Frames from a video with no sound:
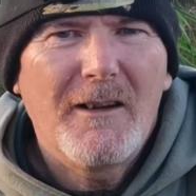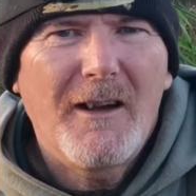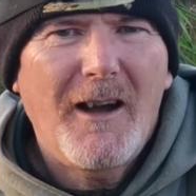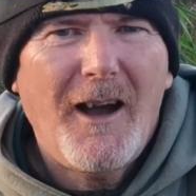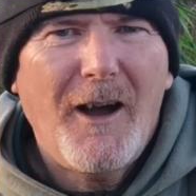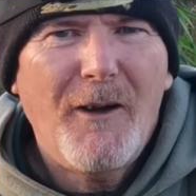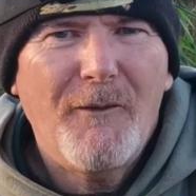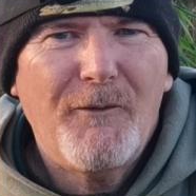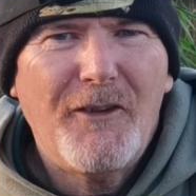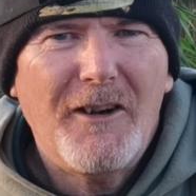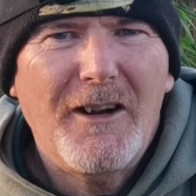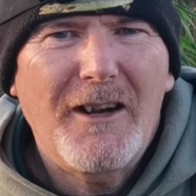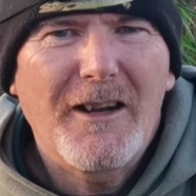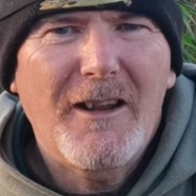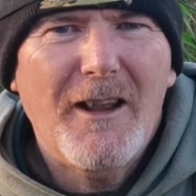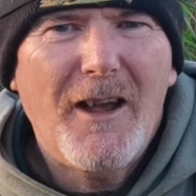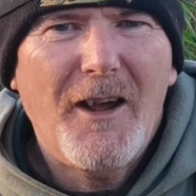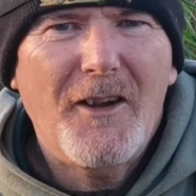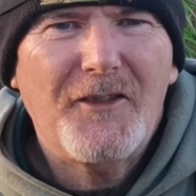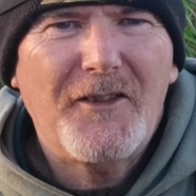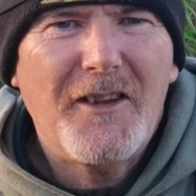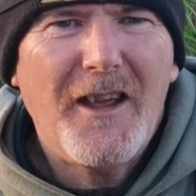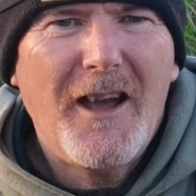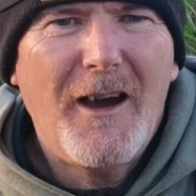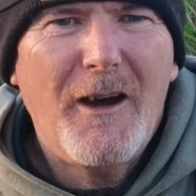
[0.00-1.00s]
hopefully the
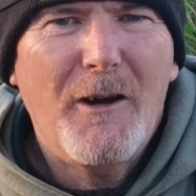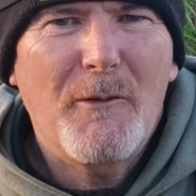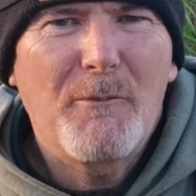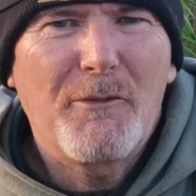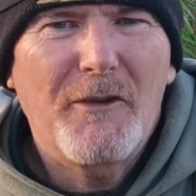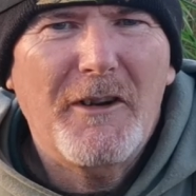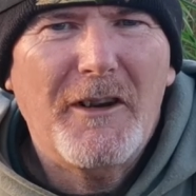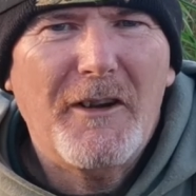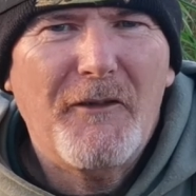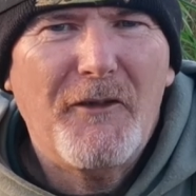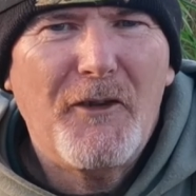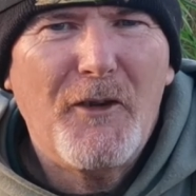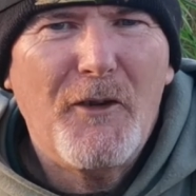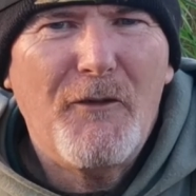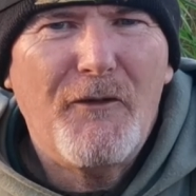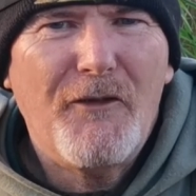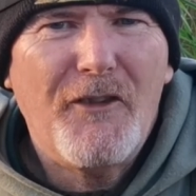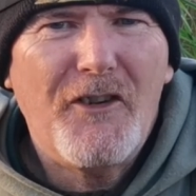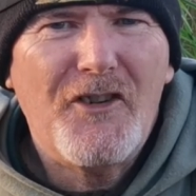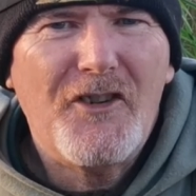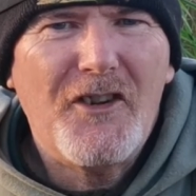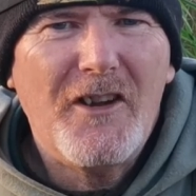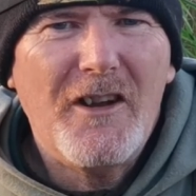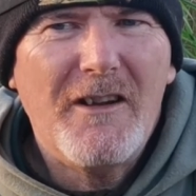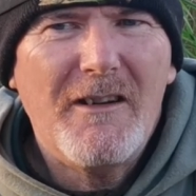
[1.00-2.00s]
last hour will bring a few
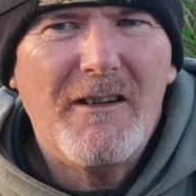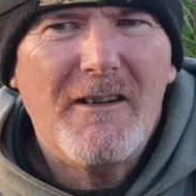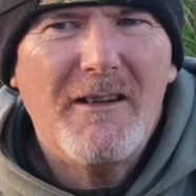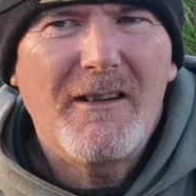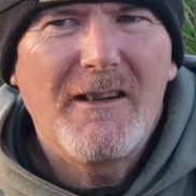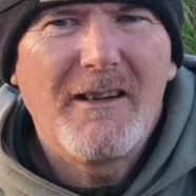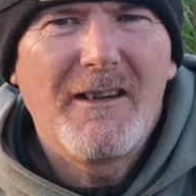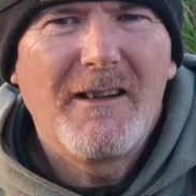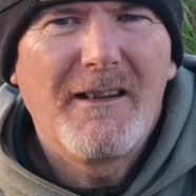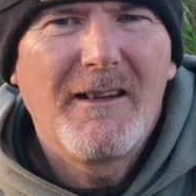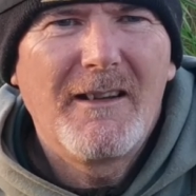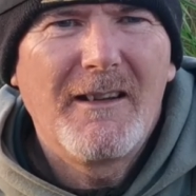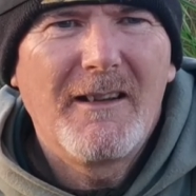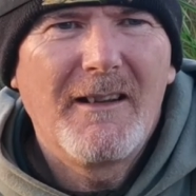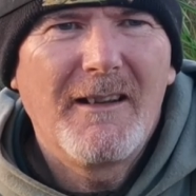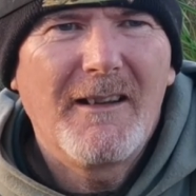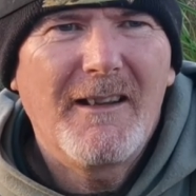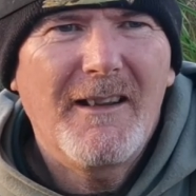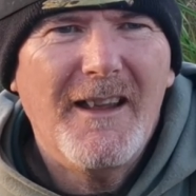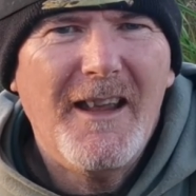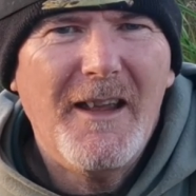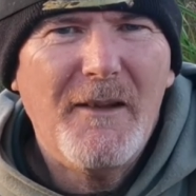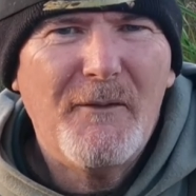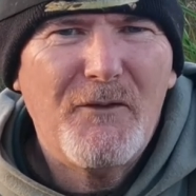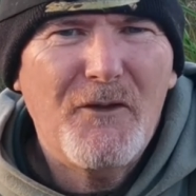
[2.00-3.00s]
fish in.
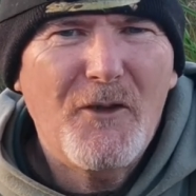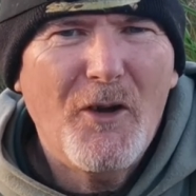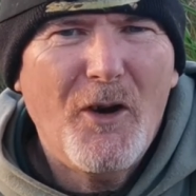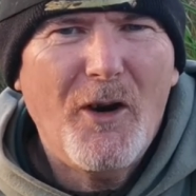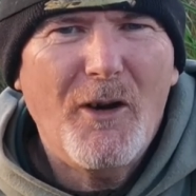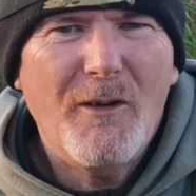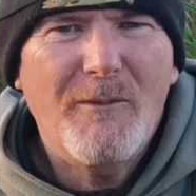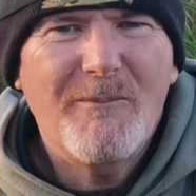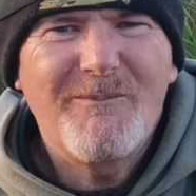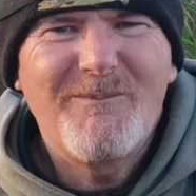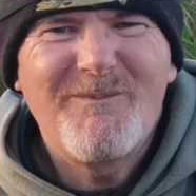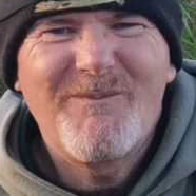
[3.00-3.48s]
If not,